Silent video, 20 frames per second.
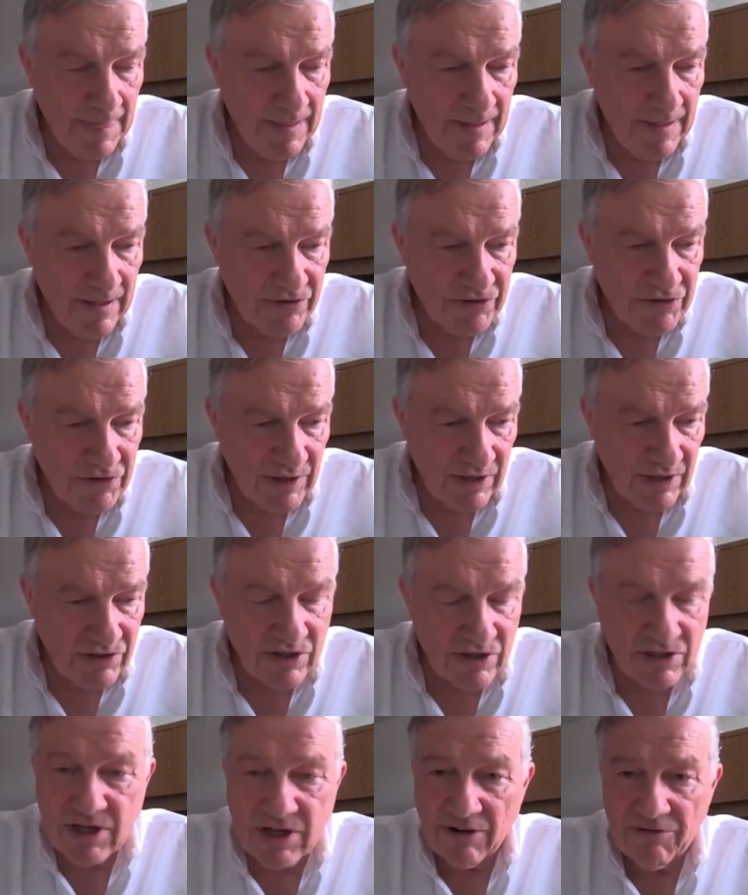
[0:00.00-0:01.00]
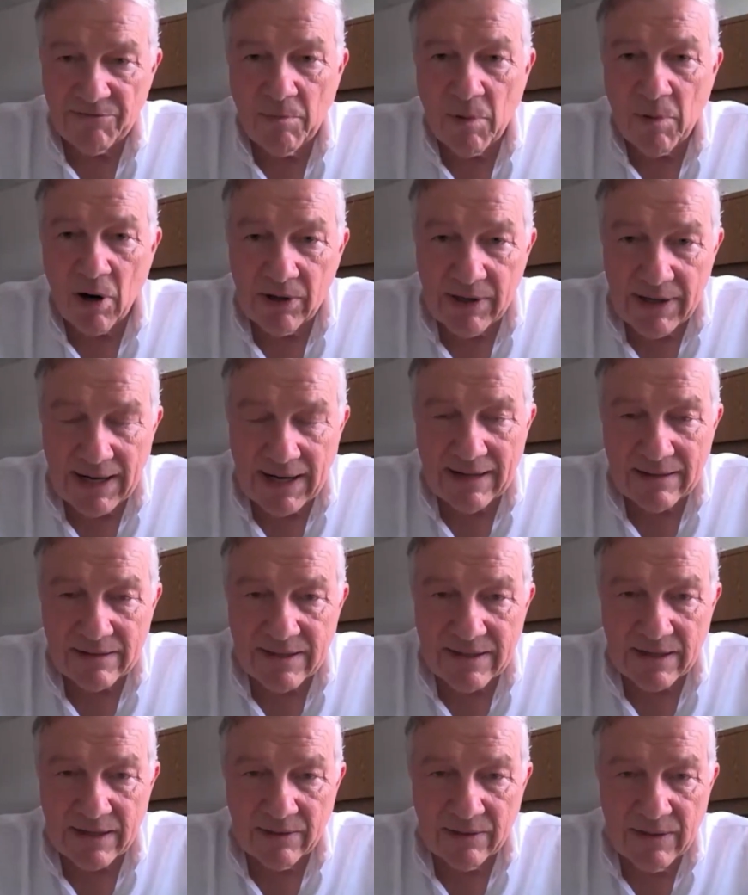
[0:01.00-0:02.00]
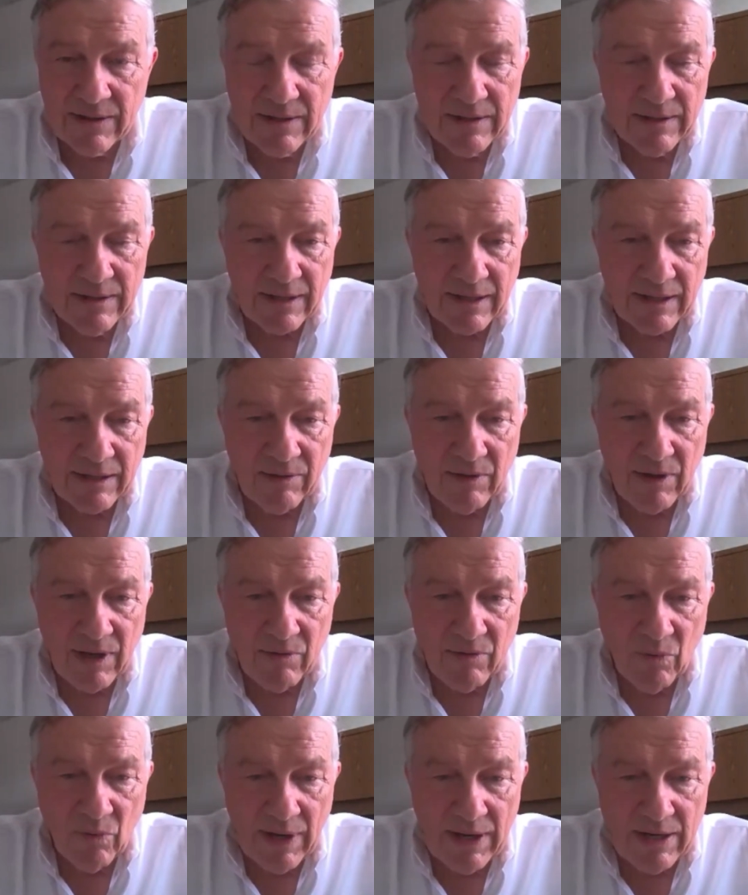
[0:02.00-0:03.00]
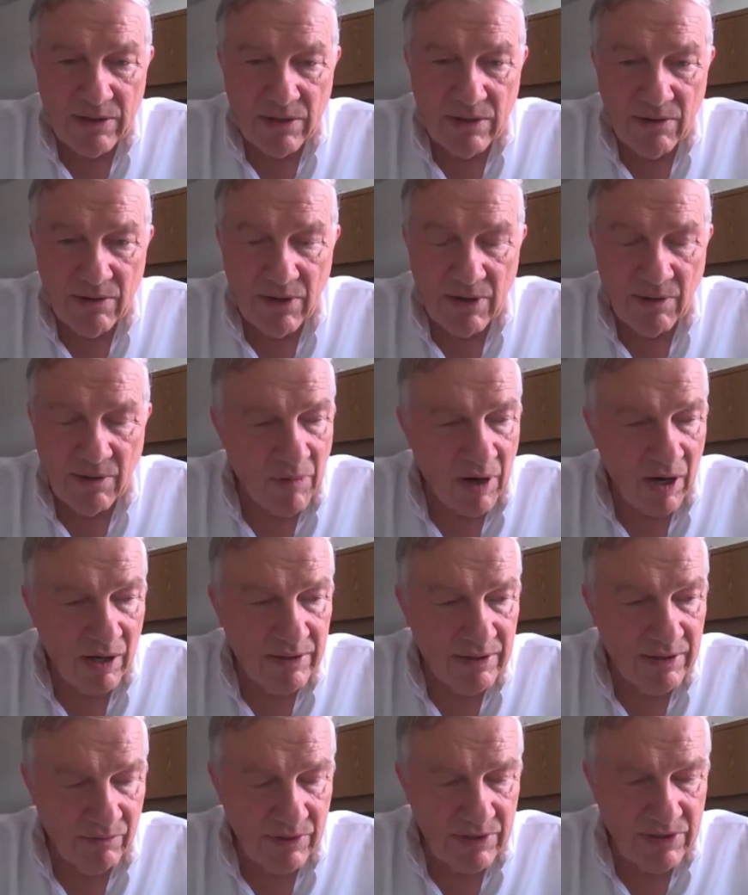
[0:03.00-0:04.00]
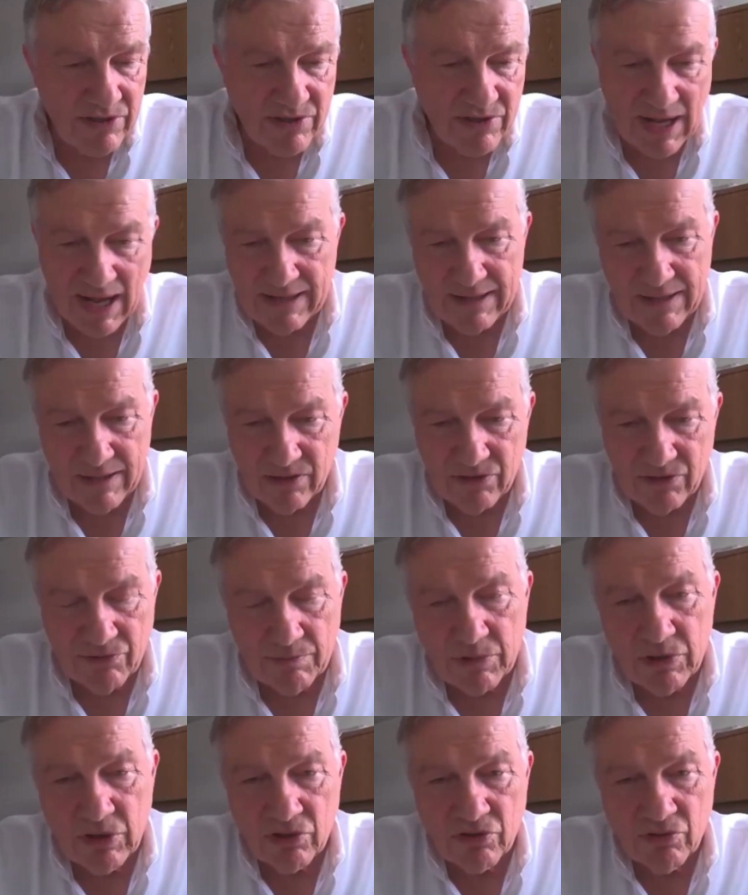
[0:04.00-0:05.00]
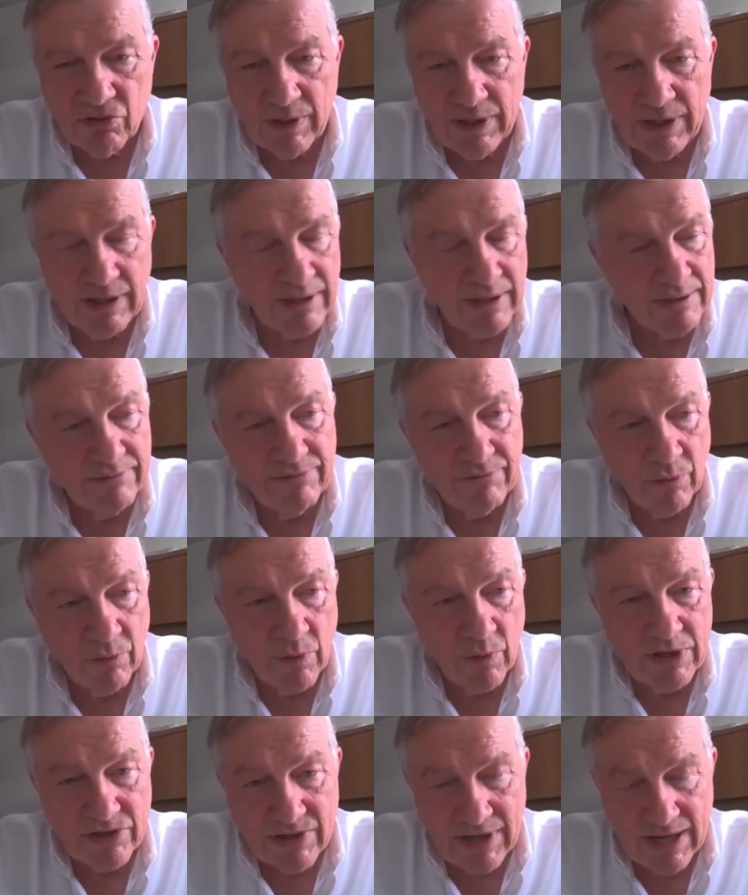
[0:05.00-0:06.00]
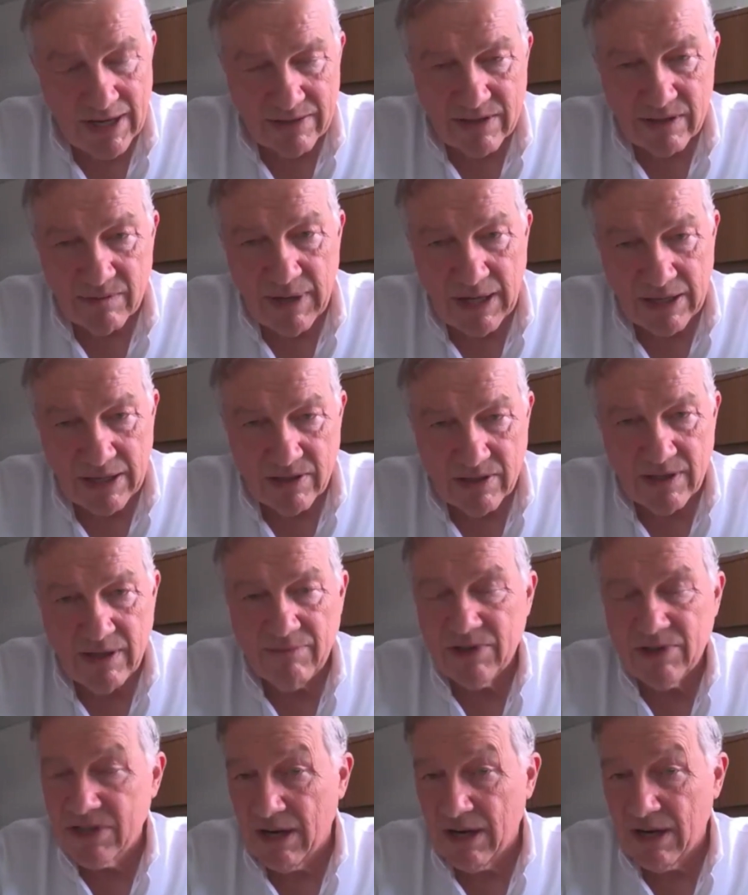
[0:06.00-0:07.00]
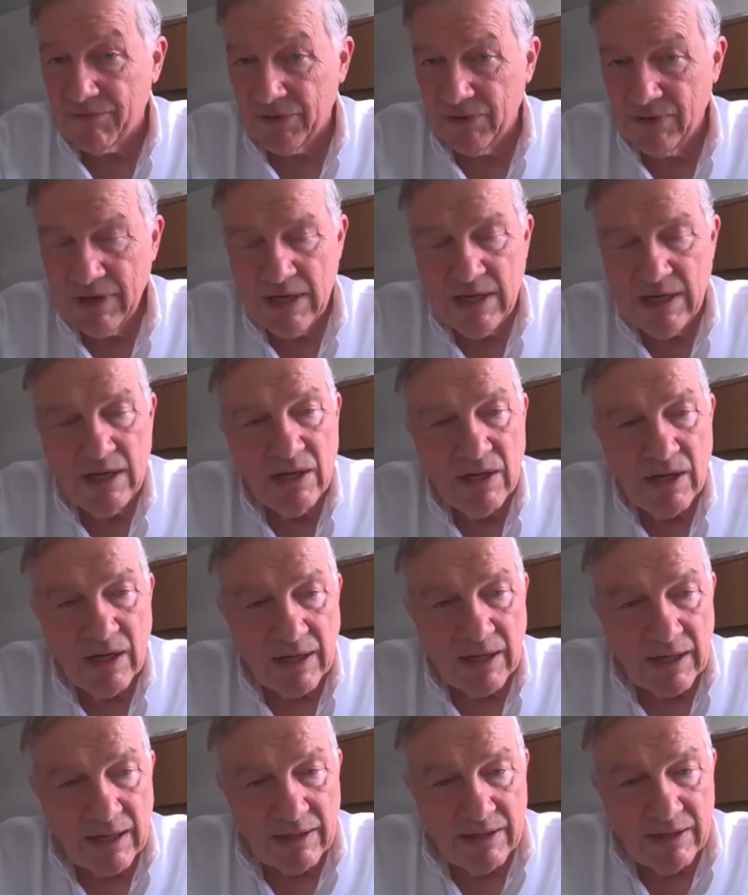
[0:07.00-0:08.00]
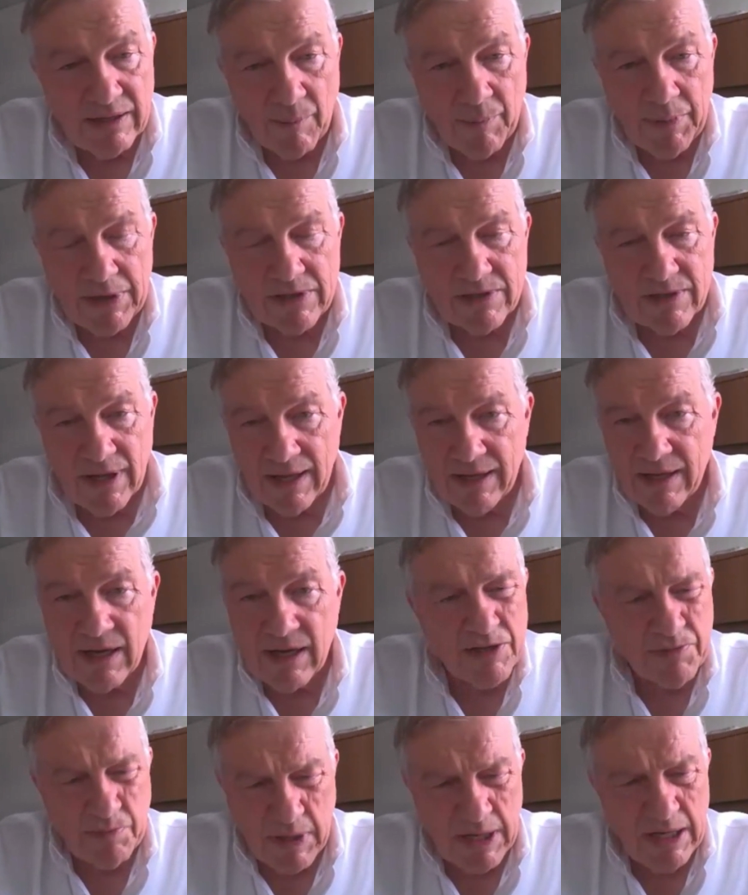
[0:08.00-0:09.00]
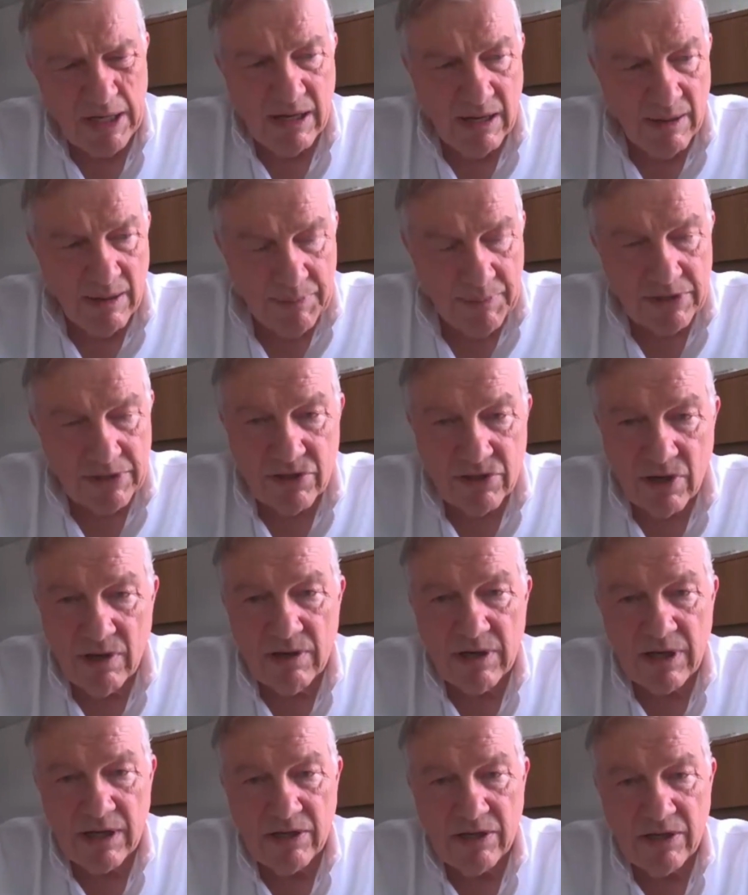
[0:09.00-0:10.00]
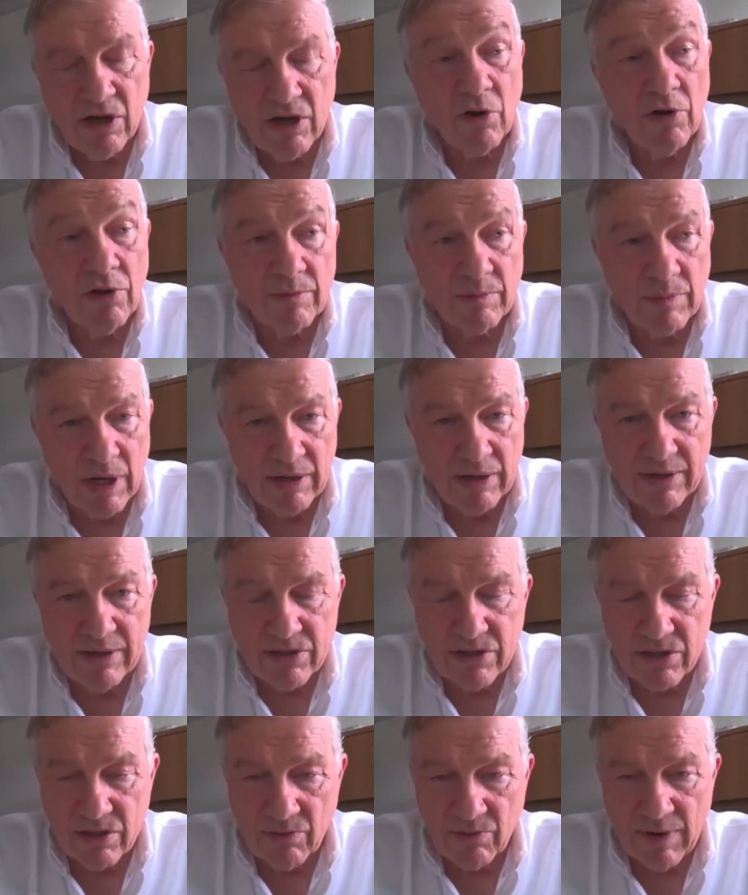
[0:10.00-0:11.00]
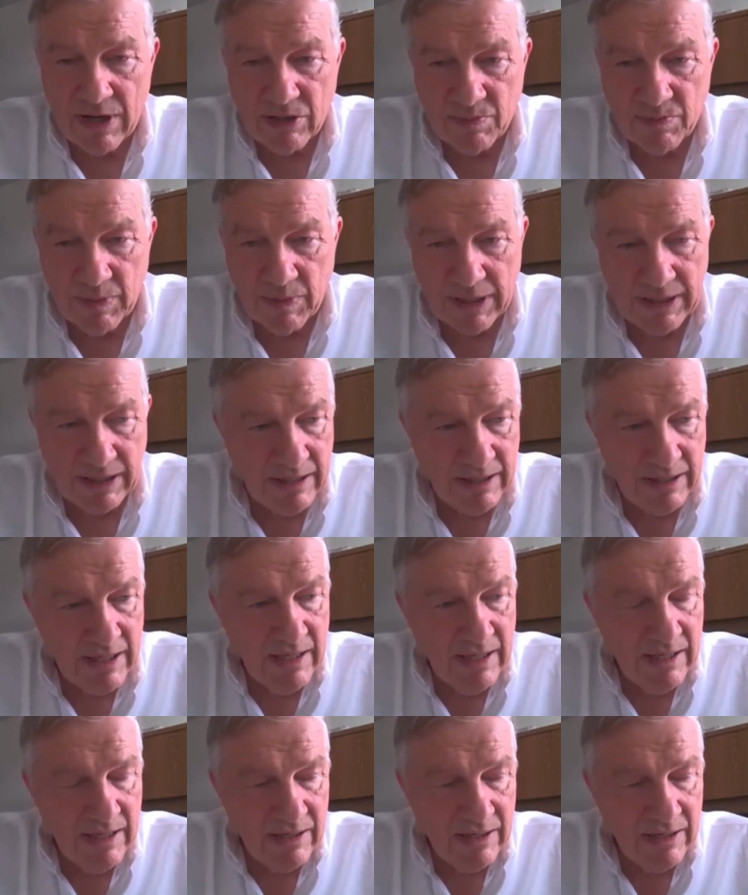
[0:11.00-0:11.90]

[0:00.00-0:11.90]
It's a tough market out there. And when the stock goes from 220 to 40 cents, it makes it even tougher. Companies like us, many companies need to go to the markets to raise money.